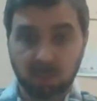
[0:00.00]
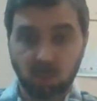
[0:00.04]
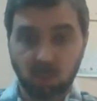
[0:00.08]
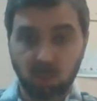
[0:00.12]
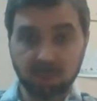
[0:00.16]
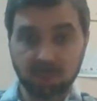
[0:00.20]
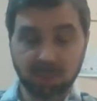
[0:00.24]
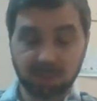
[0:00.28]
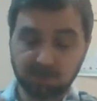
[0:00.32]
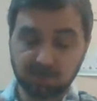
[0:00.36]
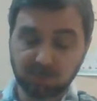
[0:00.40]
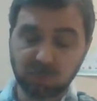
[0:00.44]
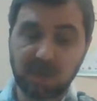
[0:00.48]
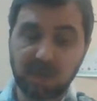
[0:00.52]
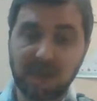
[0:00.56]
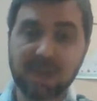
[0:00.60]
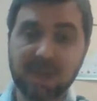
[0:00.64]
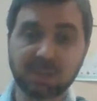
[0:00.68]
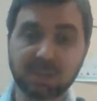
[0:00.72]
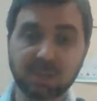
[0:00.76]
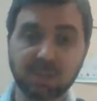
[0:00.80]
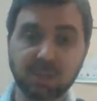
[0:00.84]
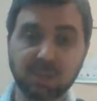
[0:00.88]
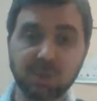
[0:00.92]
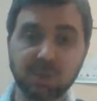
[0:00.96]
with
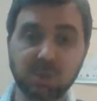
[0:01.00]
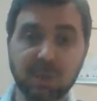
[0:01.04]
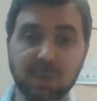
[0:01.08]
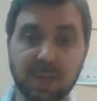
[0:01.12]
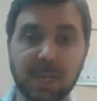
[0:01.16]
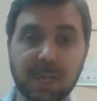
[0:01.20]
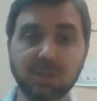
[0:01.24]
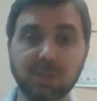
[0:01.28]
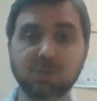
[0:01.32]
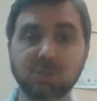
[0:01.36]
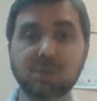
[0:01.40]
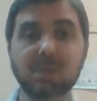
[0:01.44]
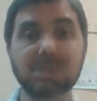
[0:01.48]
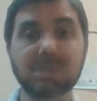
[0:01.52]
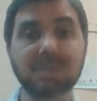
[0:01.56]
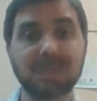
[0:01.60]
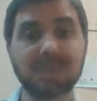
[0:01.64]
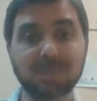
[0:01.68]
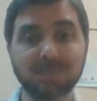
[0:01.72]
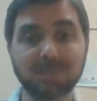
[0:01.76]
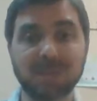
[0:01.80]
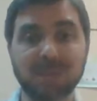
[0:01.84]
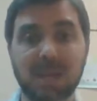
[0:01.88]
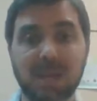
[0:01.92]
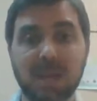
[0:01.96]
subtraction, you can actually
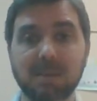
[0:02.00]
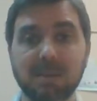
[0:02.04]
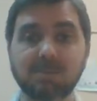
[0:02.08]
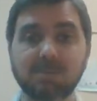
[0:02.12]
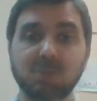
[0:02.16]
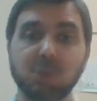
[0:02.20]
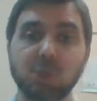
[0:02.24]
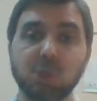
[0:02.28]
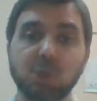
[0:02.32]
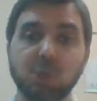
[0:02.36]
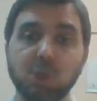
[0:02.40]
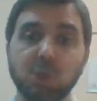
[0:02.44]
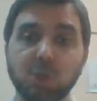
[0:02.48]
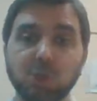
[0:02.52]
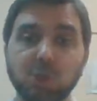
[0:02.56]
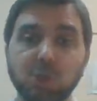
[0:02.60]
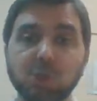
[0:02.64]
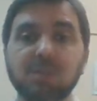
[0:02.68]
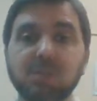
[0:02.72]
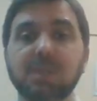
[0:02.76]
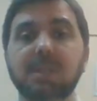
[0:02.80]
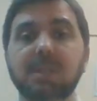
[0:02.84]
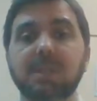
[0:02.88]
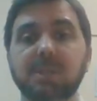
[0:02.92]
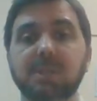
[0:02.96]
sometimes
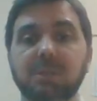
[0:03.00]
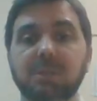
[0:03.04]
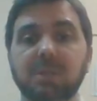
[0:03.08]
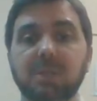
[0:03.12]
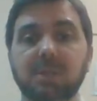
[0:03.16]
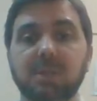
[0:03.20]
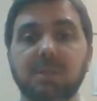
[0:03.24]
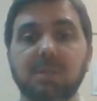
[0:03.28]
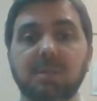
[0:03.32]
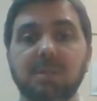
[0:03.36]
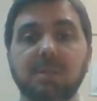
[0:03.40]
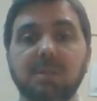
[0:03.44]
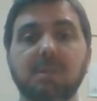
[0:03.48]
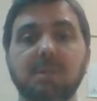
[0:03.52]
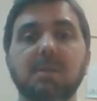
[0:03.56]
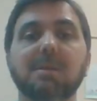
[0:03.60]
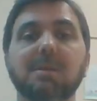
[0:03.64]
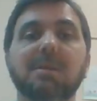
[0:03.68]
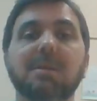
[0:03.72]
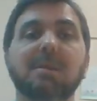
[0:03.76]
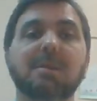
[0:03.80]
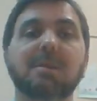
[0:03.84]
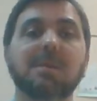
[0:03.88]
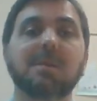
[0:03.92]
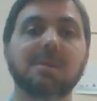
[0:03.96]
use addition
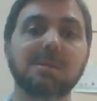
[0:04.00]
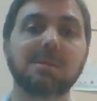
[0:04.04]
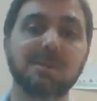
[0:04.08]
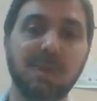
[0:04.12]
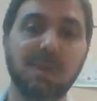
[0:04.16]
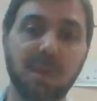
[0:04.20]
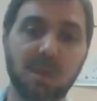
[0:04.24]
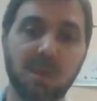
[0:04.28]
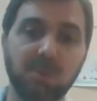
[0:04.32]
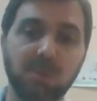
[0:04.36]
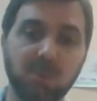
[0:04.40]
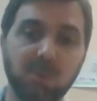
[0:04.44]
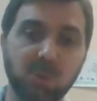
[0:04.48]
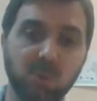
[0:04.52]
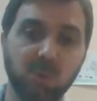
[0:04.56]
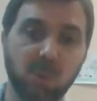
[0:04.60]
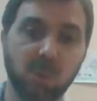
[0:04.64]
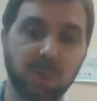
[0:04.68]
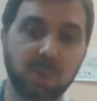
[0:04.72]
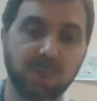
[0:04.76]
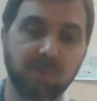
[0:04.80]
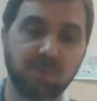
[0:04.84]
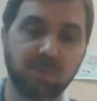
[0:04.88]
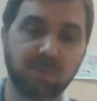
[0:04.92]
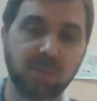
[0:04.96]
to help you
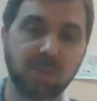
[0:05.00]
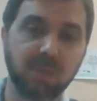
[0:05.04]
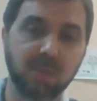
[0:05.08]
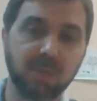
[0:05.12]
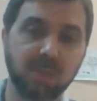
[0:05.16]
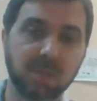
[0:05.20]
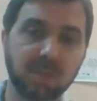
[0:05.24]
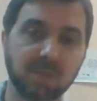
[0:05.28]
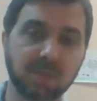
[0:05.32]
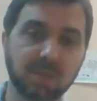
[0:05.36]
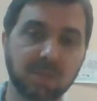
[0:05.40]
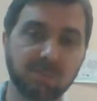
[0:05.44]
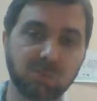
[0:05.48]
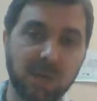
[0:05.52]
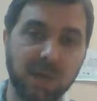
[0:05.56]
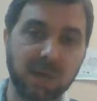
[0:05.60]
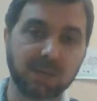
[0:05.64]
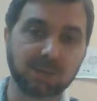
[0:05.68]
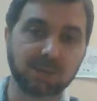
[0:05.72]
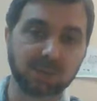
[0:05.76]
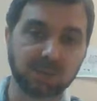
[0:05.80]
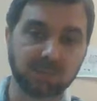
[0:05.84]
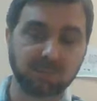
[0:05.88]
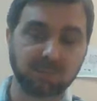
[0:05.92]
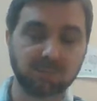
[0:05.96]
with the
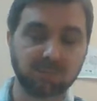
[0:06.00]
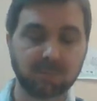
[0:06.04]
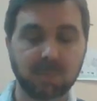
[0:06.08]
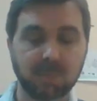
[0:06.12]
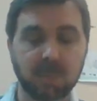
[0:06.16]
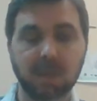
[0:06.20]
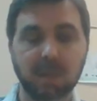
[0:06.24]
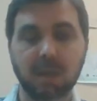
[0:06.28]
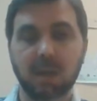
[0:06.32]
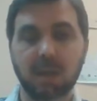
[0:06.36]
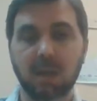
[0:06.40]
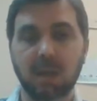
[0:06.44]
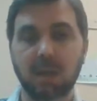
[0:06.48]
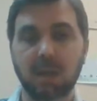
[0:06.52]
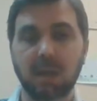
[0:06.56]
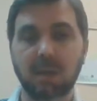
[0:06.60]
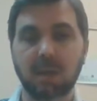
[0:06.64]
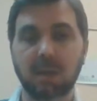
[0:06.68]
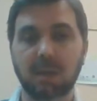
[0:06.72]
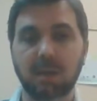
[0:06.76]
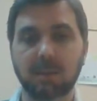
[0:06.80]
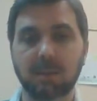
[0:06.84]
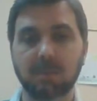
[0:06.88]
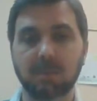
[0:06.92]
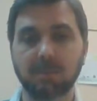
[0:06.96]
subtraction.
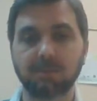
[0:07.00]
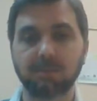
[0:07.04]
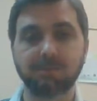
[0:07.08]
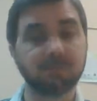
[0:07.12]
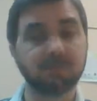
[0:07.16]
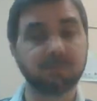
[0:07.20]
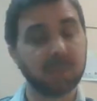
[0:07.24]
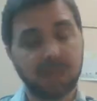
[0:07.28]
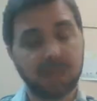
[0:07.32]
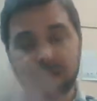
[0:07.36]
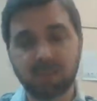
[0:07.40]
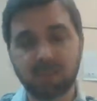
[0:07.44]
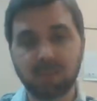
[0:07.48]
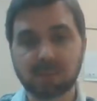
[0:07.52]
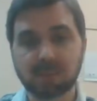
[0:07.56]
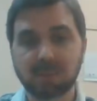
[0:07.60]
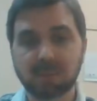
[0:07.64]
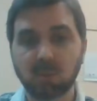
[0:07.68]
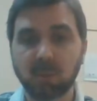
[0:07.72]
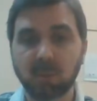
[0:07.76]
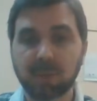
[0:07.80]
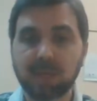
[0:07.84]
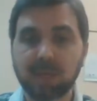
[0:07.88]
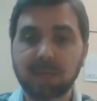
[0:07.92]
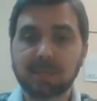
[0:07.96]
Um, anyway,
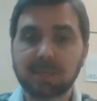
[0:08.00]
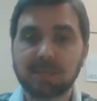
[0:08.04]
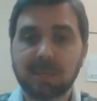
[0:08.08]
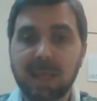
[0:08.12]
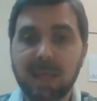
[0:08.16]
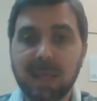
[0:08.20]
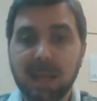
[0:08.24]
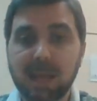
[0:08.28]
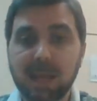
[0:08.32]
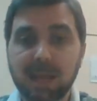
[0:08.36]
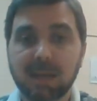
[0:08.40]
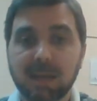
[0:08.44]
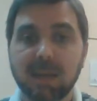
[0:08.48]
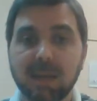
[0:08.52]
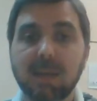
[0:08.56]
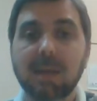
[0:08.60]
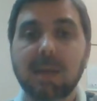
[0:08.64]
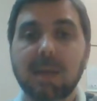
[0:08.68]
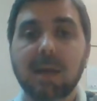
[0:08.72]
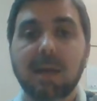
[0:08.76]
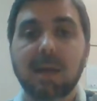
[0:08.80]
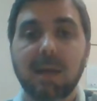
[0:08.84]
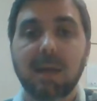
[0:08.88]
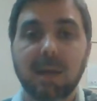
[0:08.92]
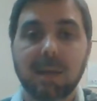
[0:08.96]
so we'll get into that.
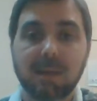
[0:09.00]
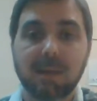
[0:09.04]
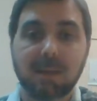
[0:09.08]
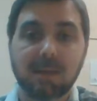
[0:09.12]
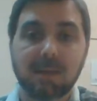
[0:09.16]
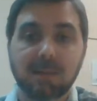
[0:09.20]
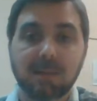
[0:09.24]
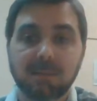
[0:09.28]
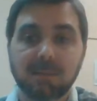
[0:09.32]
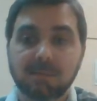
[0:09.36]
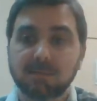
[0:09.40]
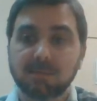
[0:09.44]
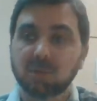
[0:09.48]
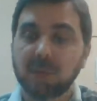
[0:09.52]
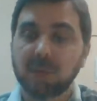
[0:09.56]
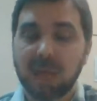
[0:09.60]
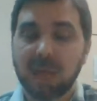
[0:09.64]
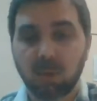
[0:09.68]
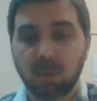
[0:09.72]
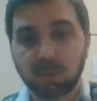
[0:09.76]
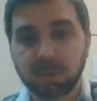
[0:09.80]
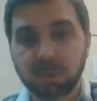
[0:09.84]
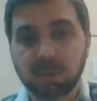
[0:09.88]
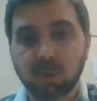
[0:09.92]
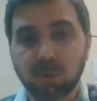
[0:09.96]
Um, so
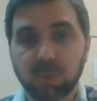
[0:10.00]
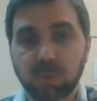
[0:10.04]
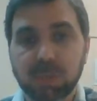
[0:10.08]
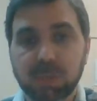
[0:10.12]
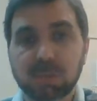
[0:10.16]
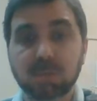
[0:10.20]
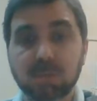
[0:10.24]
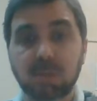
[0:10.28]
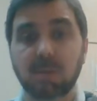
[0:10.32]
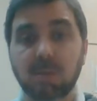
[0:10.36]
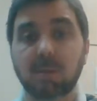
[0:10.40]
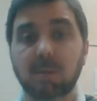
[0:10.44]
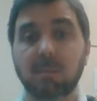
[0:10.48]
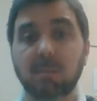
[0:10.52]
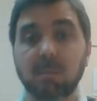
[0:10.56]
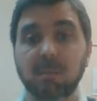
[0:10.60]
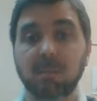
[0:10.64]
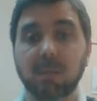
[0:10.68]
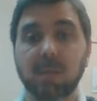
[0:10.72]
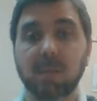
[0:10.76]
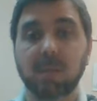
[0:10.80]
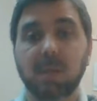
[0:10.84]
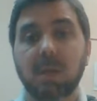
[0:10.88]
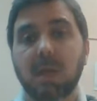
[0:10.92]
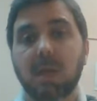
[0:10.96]
yeah, we'll be doing
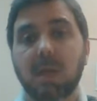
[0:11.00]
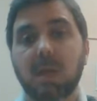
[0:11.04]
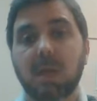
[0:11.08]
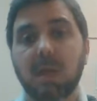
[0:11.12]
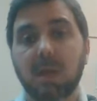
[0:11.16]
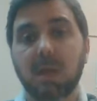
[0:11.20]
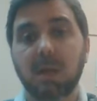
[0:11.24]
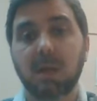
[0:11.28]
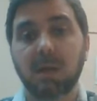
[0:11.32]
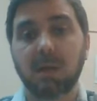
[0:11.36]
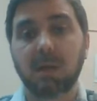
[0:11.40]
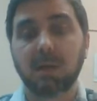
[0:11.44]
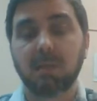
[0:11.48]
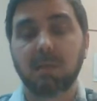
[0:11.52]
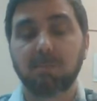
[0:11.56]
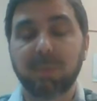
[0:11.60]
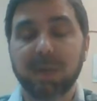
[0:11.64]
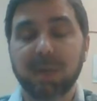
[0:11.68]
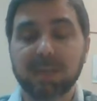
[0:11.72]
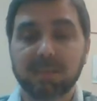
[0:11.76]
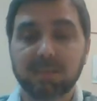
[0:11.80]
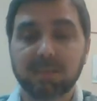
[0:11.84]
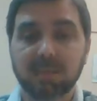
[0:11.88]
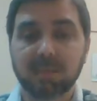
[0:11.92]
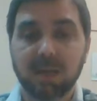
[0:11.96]
some uh,
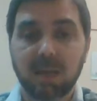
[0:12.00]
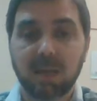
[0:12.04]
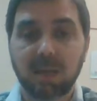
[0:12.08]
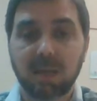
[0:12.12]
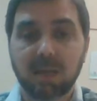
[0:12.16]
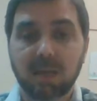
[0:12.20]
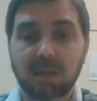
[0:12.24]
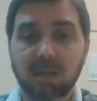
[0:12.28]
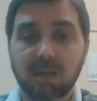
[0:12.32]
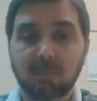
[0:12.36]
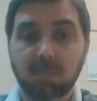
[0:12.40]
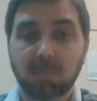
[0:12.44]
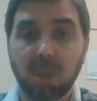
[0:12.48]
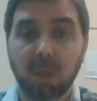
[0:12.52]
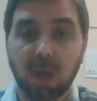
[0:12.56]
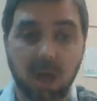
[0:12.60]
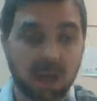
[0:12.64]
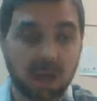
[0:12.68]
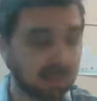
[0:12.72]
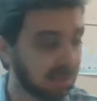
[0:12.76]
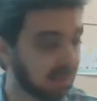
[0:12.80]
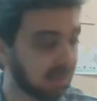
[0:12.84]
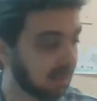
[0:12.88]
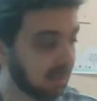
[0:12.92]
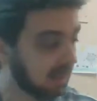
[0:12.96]
base 10
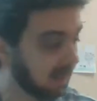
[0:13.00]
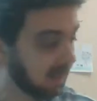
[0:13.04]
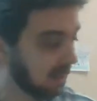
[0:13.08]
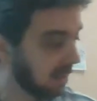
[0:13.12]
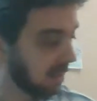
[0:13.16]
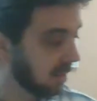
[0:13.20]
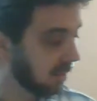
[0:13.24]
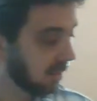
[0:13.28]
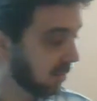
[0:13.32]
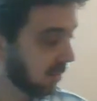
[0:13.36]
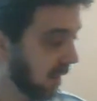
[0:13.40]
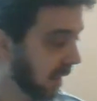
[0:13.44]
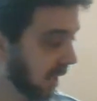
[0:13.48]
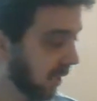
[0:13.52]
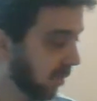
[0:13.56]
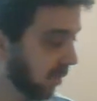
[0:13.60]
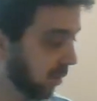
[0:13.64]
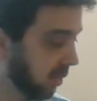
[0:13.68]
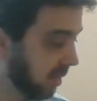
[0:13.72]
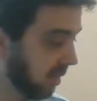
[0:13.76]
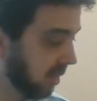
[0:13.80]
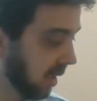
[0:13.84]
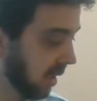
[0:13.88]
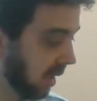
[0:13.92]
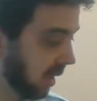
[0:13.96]
blocks, right?
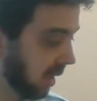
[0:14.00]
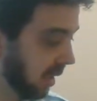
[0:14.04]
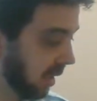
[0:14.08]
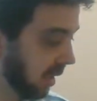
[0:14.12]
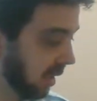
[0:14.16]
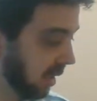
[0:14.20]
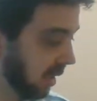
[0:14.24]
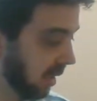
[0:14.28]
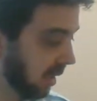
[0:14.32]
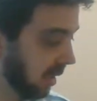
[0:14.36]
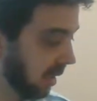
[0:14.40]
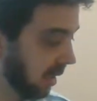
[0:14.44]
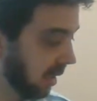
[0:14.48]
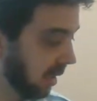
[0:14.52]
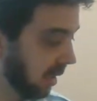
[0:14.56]
Using